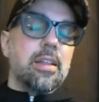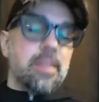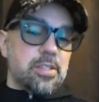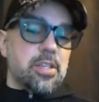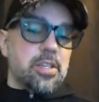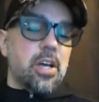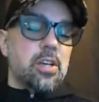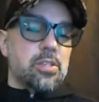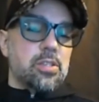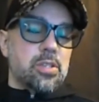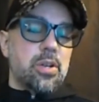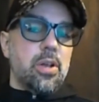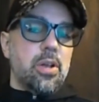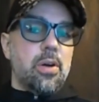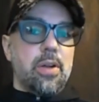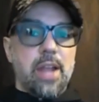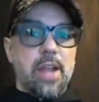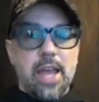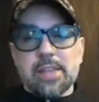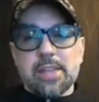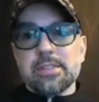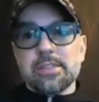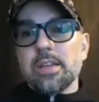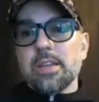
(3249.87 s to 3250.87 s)
That's also
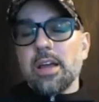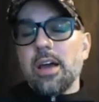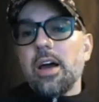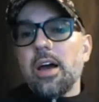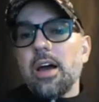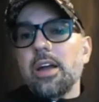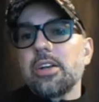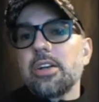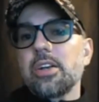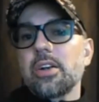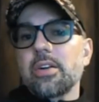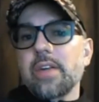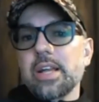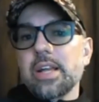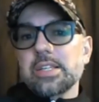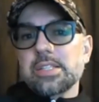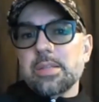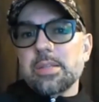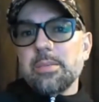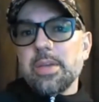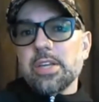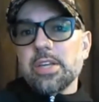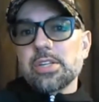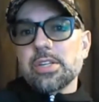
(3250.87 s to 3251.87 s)
known as
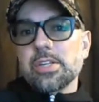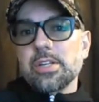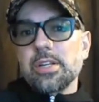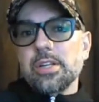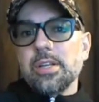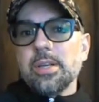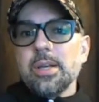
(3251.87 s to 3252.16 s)
underestimation.